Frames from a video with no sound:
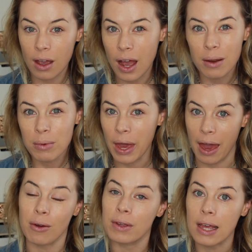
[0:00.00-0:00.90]
I'm
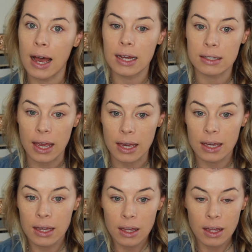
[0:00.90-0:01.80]
okay with that. Like,
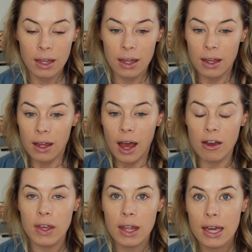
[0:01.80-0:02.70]
I
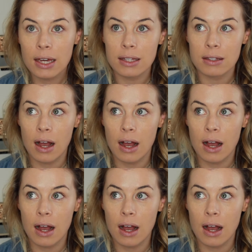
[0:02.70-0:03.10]
feel like